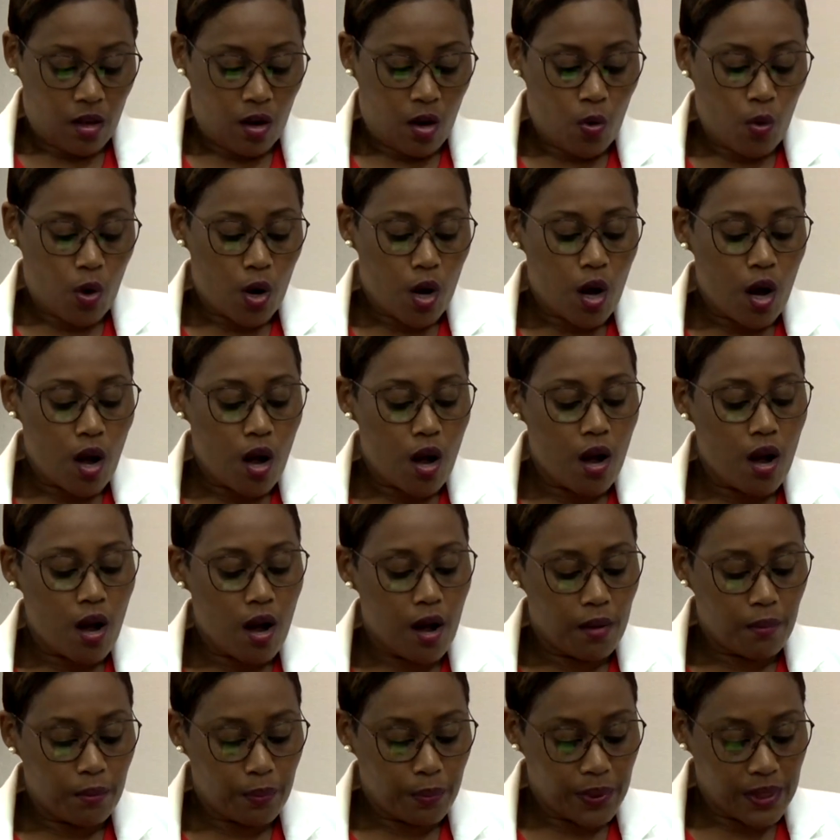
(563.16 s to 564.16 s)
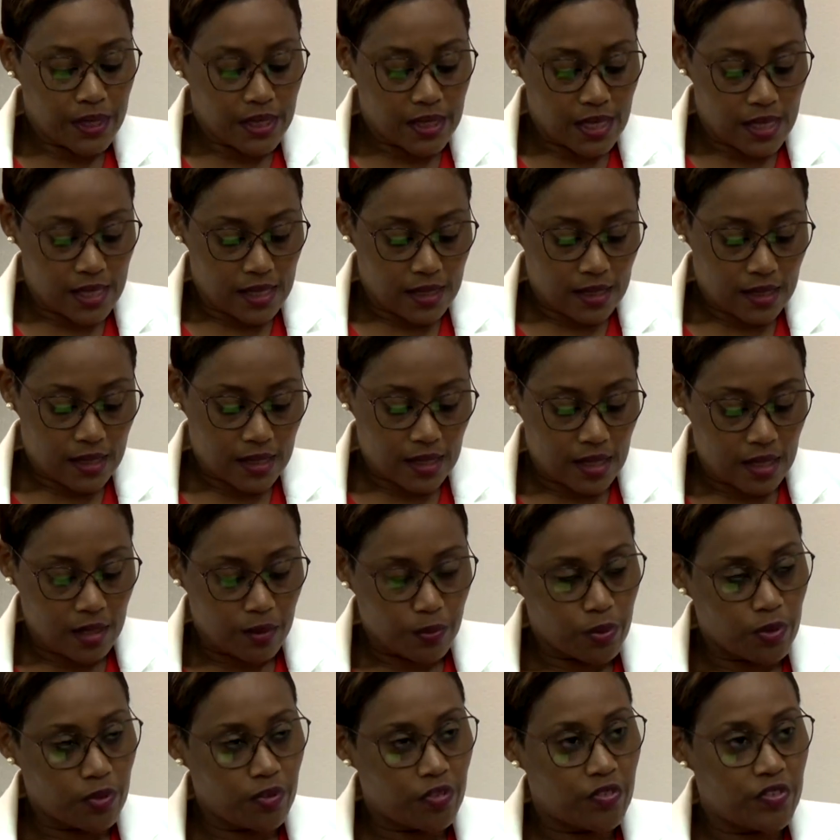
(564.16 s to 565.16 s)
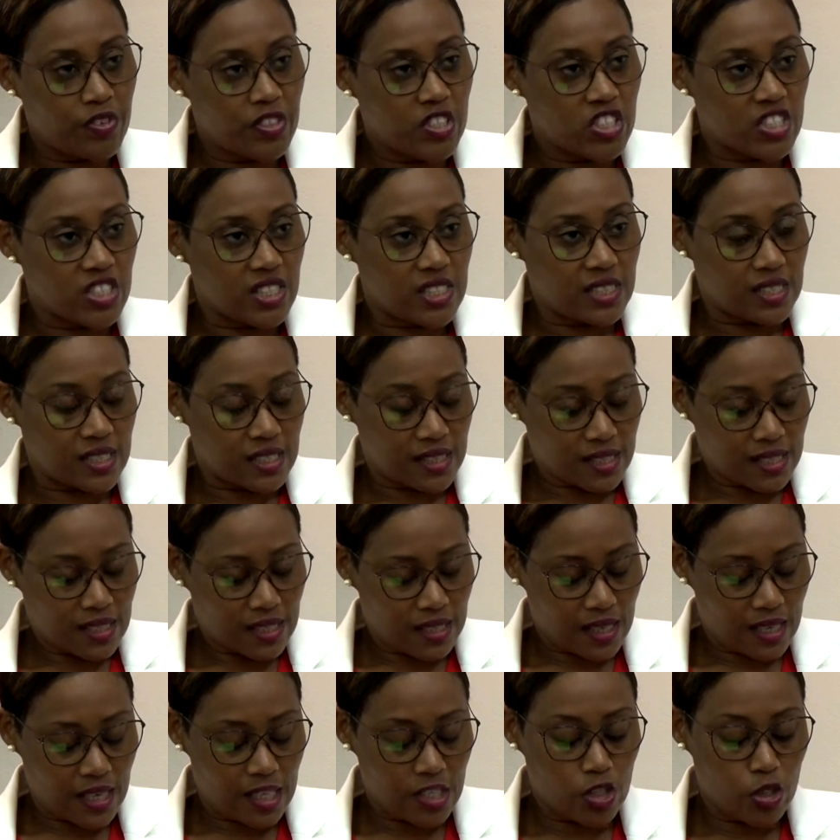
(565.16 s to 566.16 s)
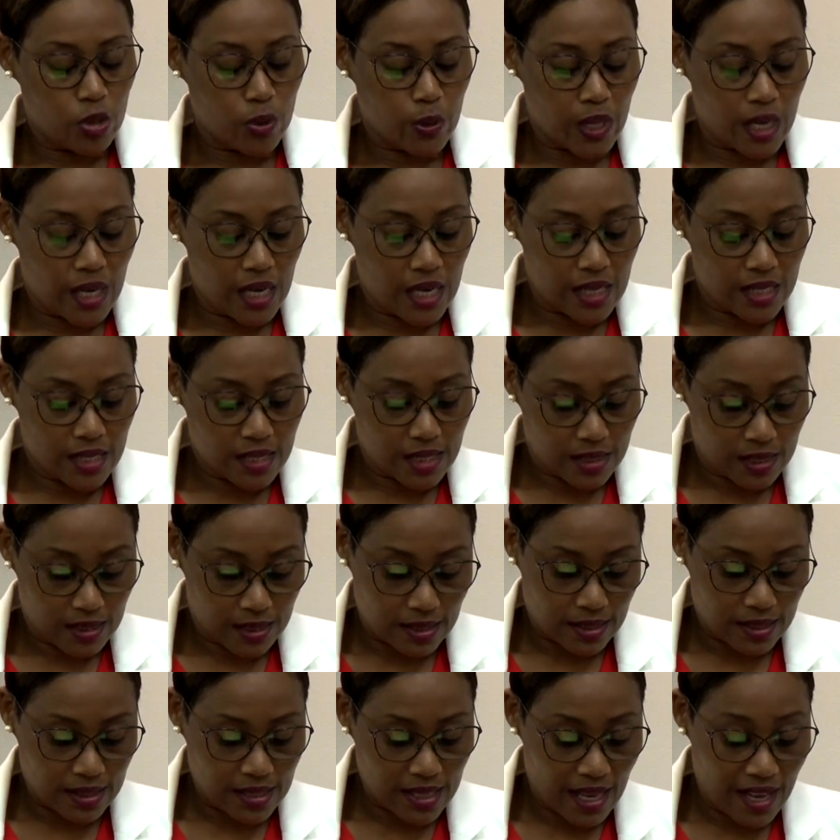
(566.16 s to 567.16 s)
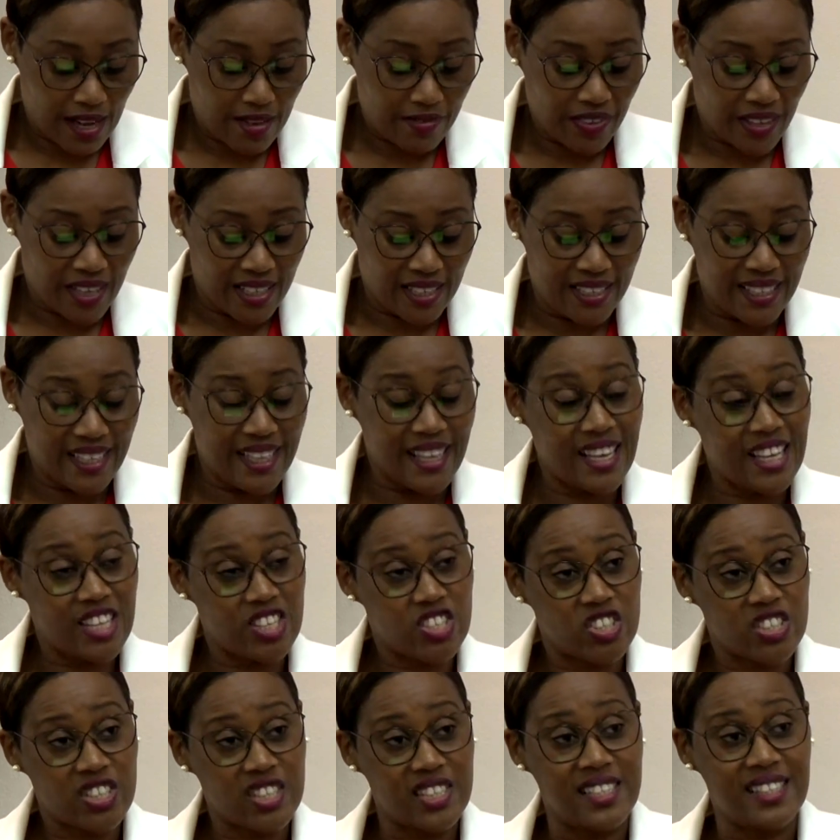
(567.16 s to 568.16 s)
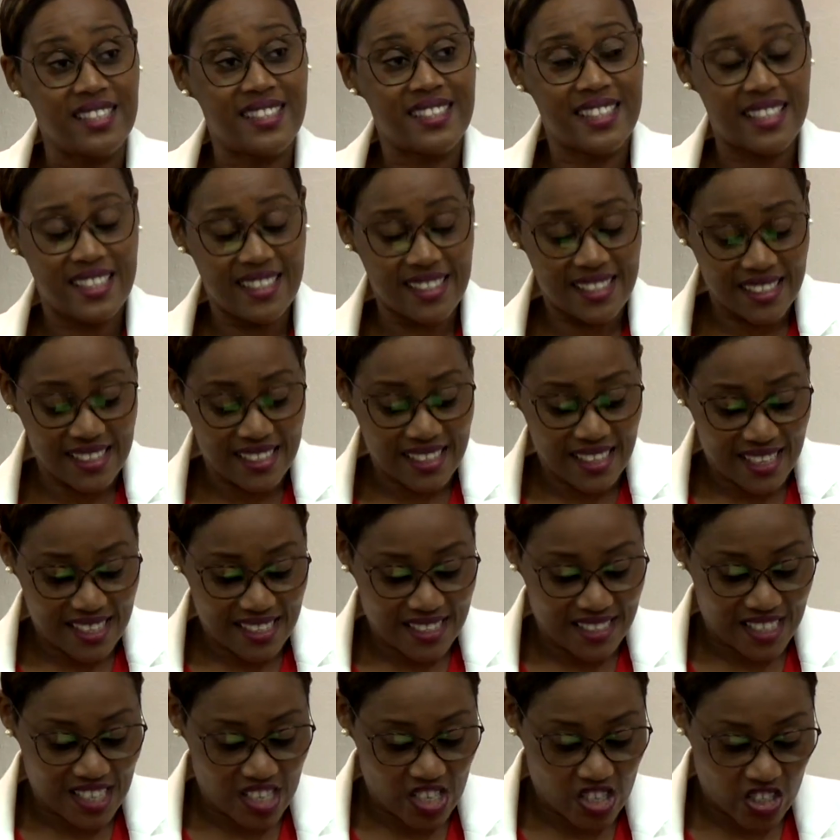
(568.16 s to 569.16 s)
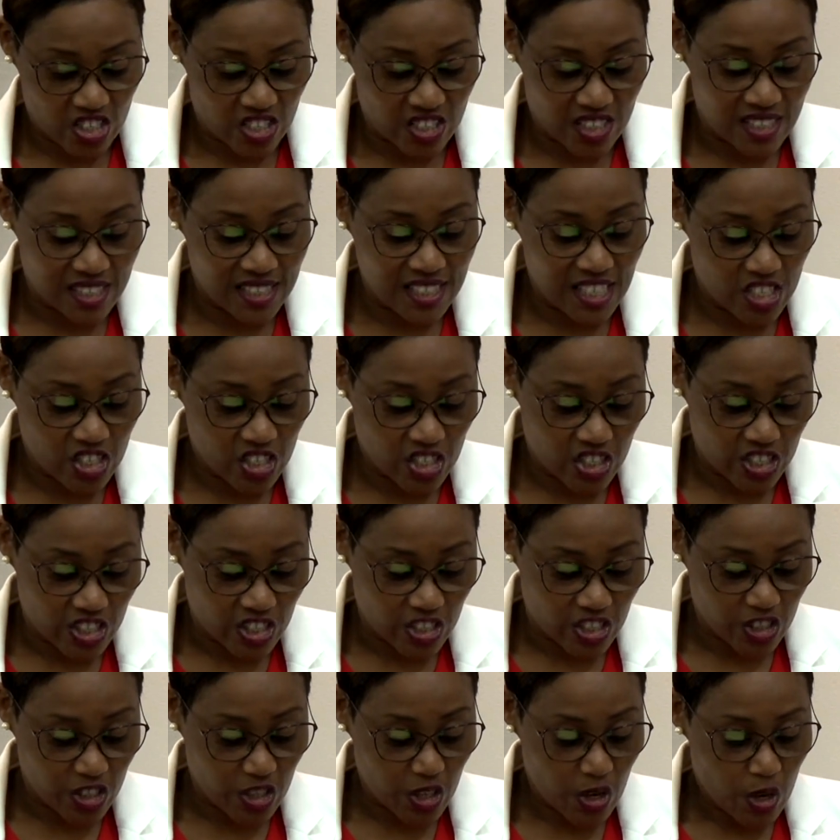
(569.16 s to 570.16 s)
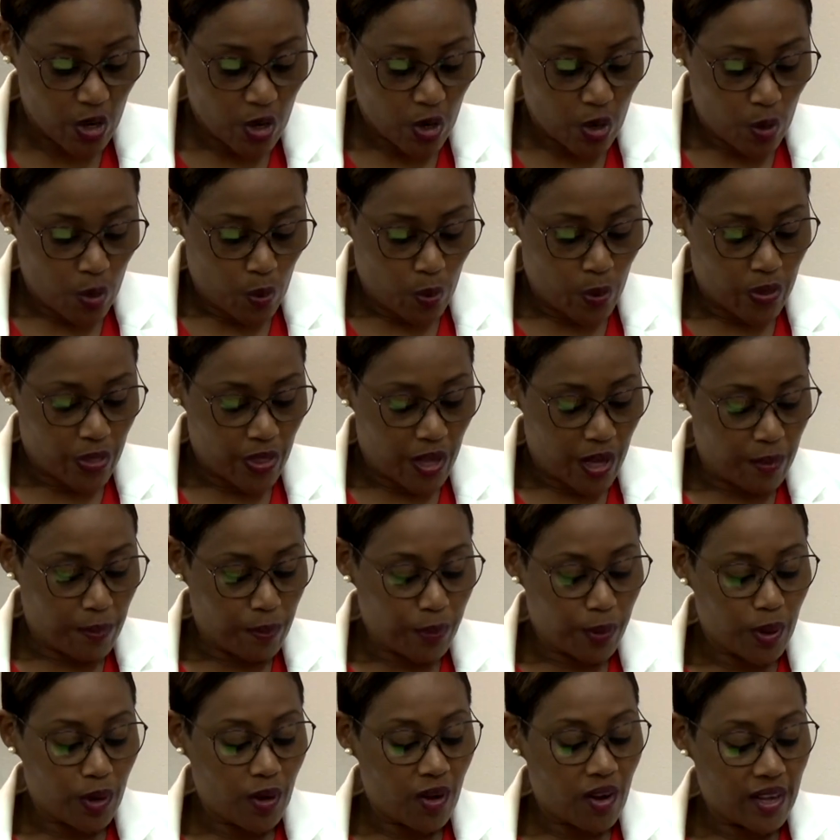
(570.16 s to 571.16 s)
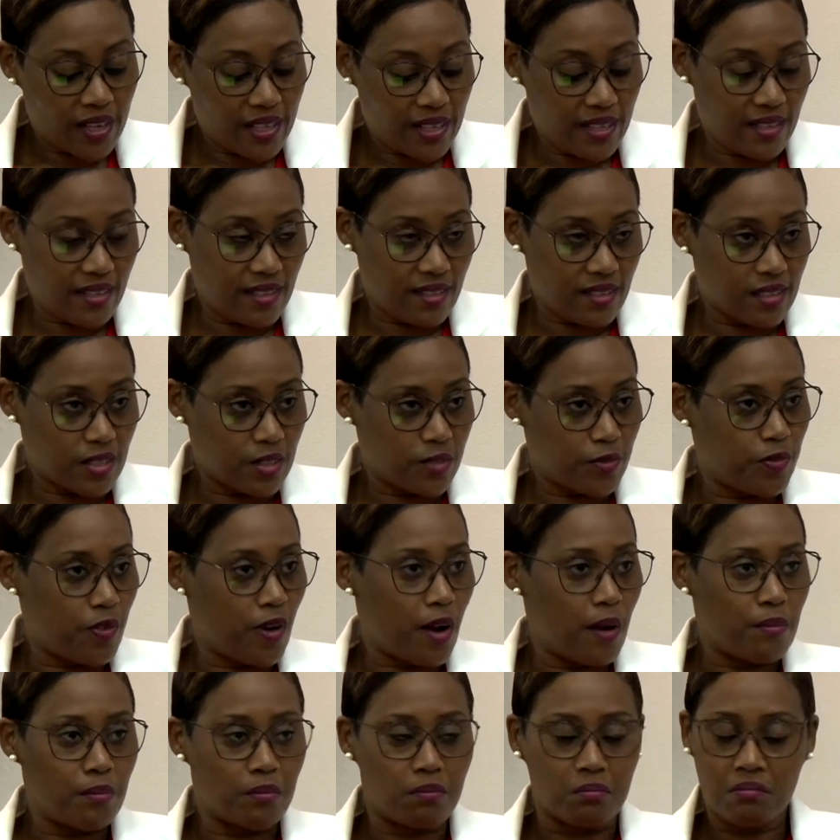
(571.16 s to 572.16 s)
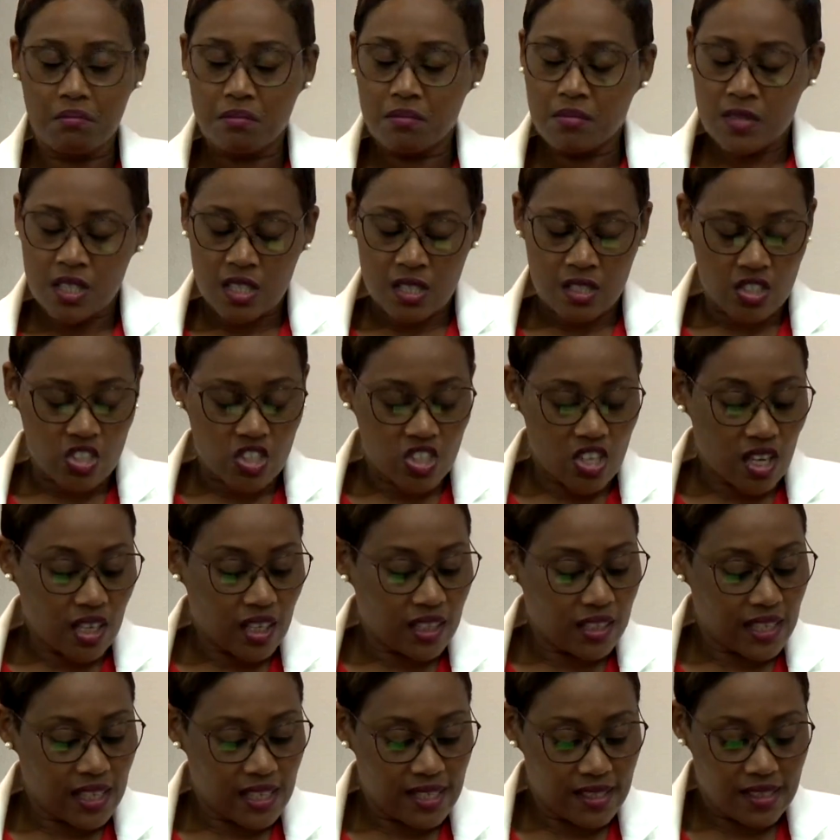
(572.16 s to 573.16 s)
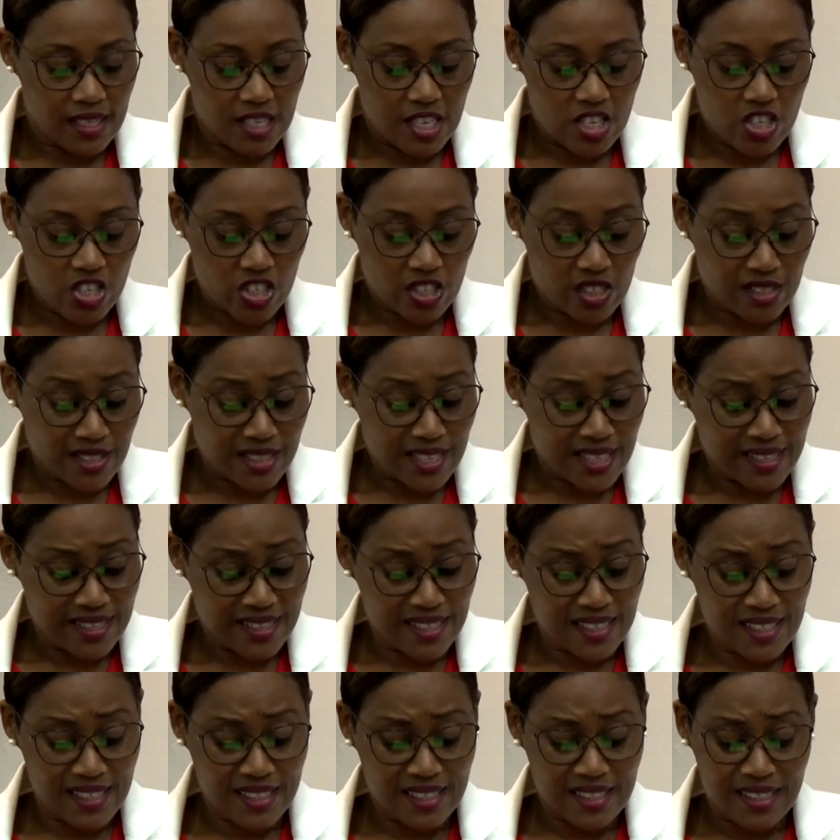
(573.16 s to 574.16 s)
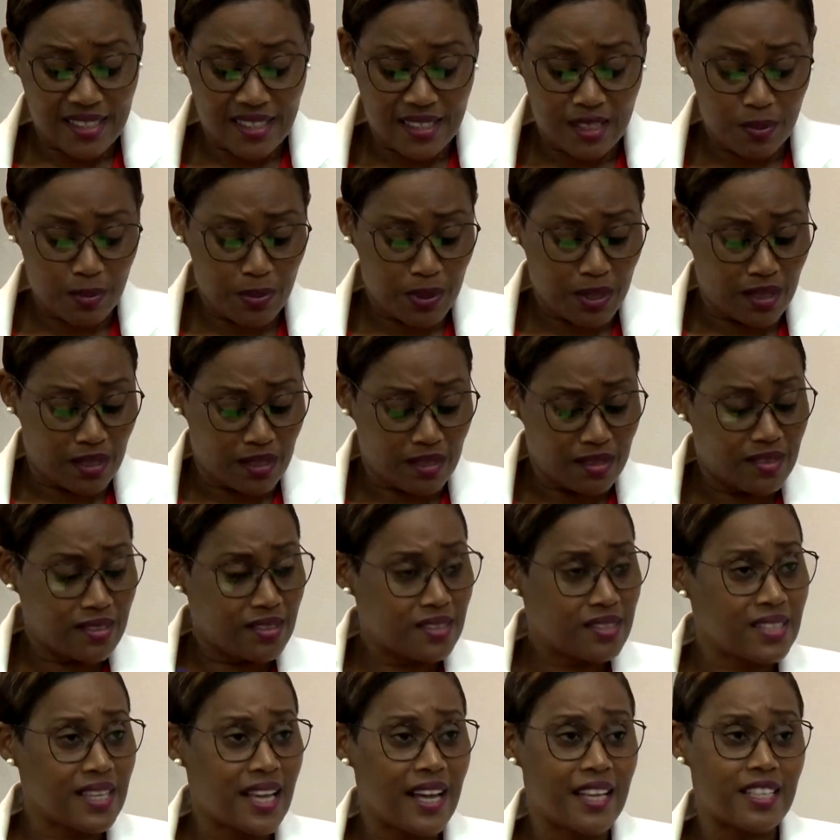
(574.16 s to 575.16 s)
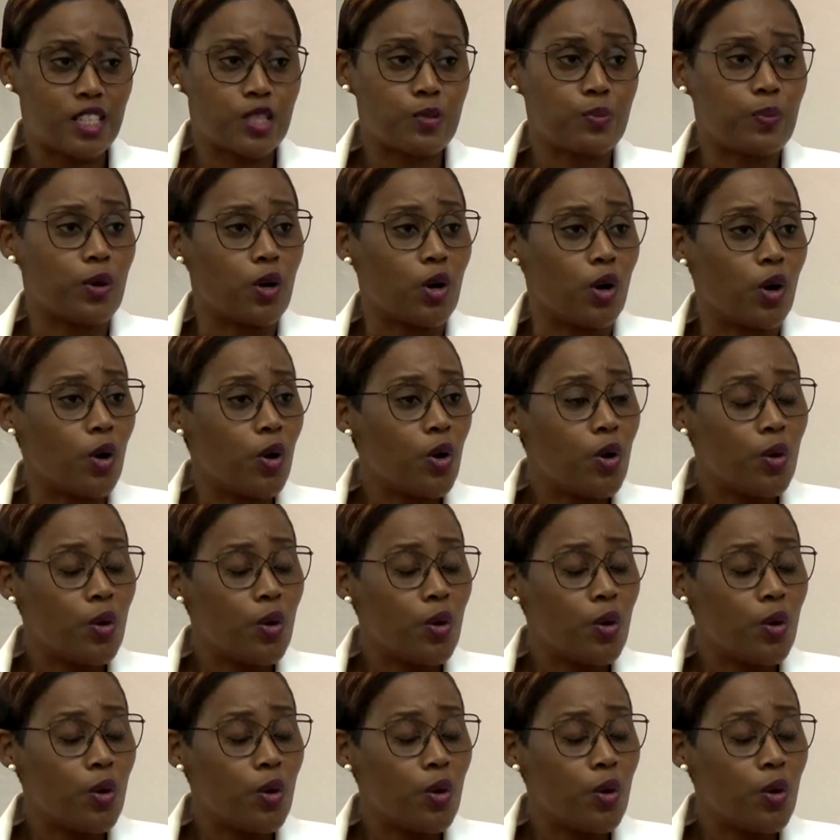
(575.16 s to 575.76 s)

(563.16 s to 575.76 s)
Our competent and proficient educators have engaged in sensitization sessions with employees from such organizations as ECCB, SCASPA,